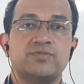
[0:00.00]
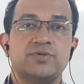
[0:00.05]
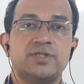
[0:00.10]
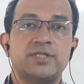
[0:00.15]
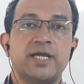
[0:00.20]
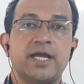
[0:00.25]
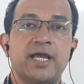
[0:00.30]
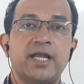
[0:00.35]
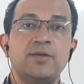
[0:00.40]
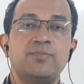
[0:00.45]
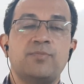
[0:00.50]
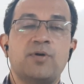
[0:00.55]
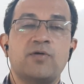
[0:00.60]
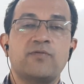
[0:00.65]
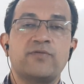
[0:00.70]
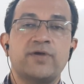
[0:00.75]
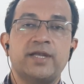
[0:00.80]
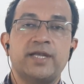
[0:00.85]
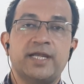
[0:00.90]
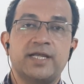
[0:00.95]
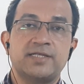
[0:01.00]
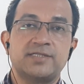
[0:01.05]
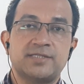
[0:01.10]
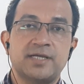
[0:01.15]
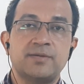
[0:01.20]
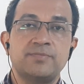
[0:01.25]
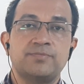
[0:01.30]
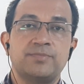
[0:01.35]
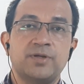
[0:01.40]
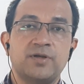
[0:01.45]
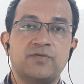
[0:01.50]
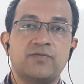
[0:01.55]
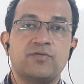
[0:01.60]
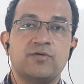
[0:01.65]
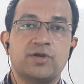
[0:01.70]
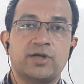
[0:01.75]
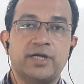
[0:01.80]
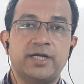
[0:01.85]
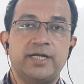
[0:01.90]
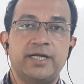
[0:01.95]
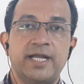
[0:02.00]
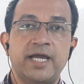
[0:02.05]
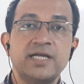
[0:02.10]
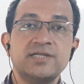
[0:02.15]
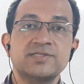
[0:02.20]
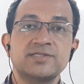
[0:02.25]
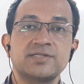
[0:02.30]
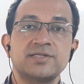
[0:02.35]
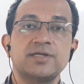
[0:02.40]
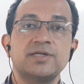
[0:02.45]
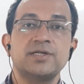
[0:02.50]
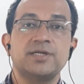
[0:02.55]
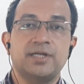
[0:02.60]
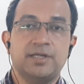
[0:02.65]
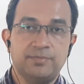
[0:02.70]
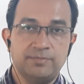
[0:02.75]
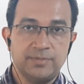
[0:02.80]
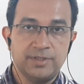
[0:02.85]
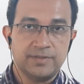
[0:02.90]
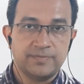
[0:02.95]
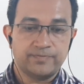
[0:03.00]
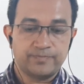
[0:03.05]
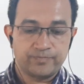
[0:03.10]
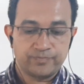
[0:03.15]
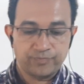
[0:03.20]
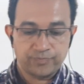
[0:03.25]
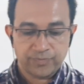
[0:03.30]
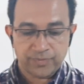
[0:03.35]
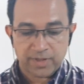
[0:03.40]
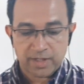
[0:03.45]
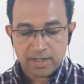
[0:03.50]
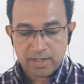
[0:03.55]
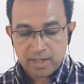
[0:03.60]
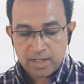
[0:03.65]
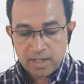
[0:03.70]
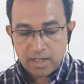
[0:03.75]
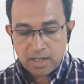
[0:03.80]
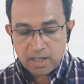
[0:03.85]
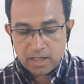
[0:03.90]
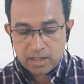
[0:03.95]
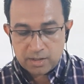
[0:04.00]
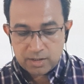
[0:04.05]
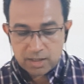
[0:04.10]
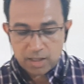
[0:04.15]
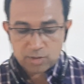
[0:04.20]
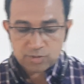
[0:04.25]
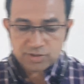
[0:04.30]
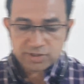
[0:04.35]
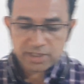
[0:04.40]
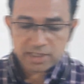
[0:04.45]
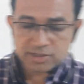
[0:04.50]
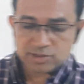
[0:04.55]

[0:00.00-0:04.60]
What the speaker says: with the help of an example for index number. Now, say,